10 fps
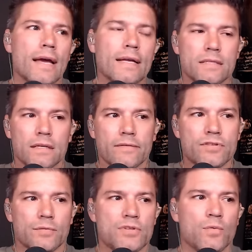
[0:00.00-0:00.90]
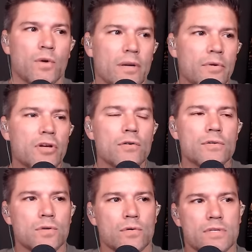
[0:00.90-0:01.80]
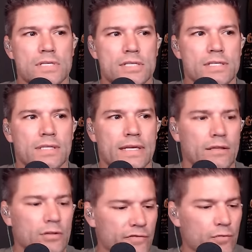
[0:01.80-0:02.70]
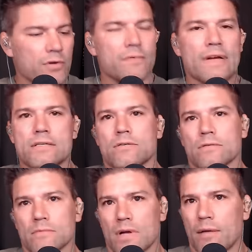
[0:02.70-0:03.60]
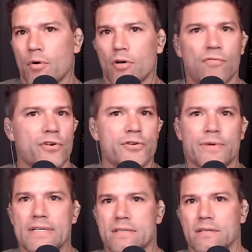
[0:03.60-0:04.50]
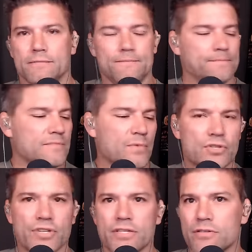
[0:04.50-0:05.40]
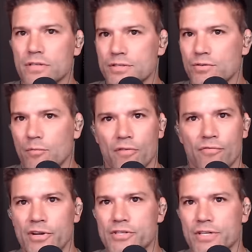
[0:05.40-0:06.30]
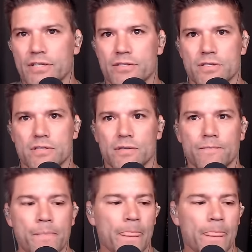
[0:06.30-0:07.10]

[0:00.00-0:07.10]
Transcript: yeah, it's not even so much wanting to go towards. It's just like, look, if you want to wrestle, I'm all for you wrestling. You want to train jiu-jitsu, I'm all for you training jiu-jitsu.